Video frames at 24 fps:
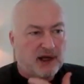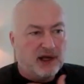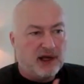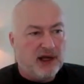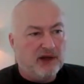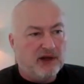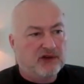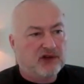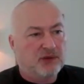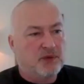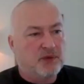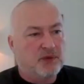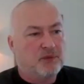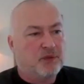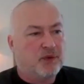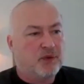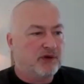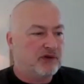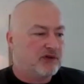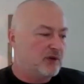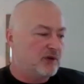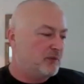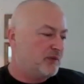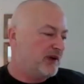and someone put
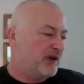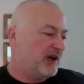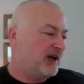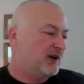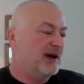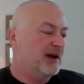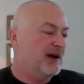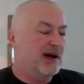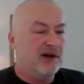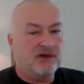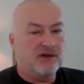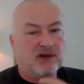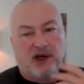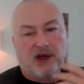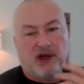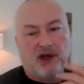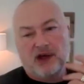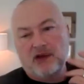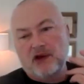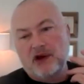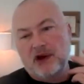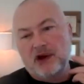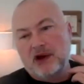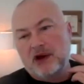something around,
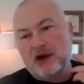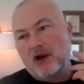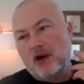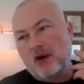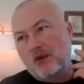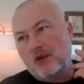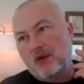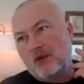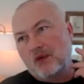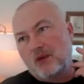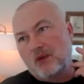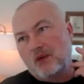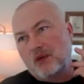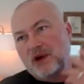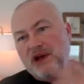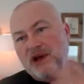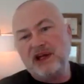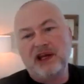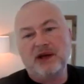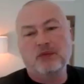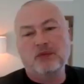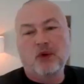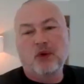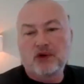we
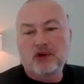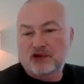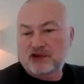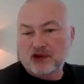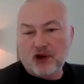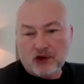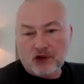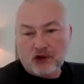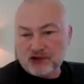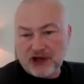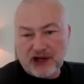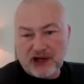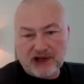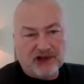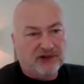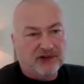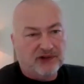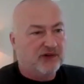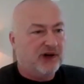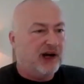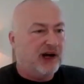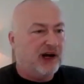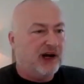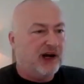need more salt on your
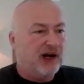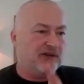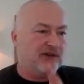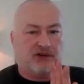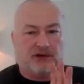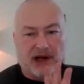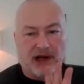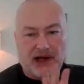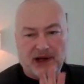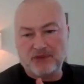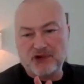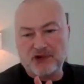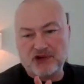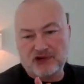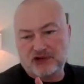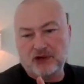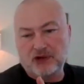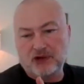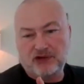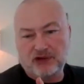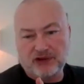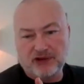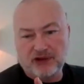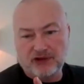fries. And I'm just
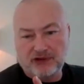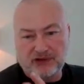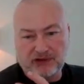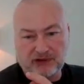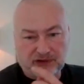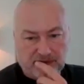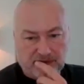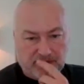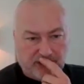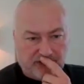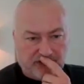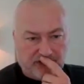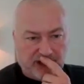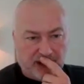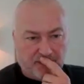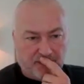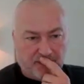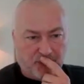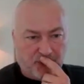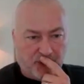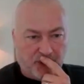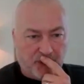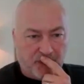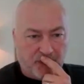using this as an
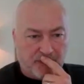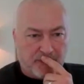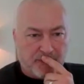example.